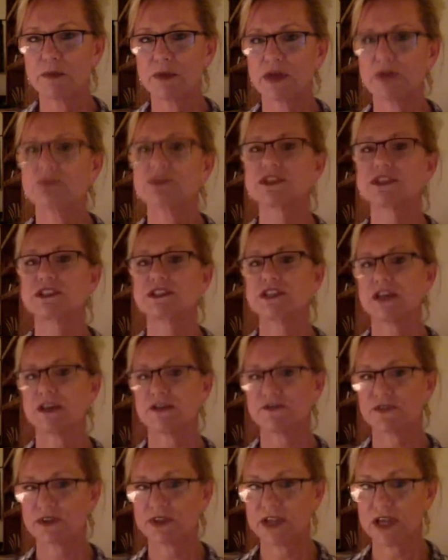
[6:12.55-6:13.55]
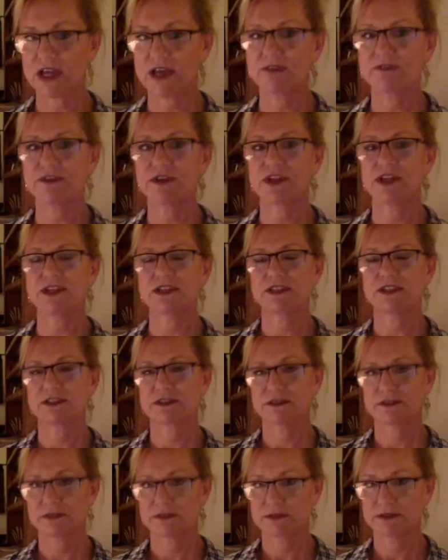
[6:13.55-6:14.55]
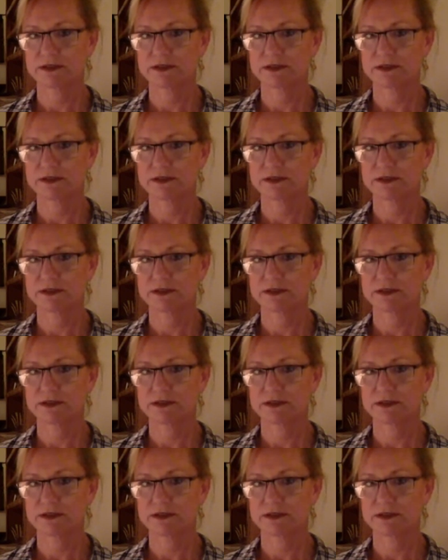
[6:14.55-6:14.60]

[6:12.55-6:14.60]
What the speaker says: but it was definitely evident.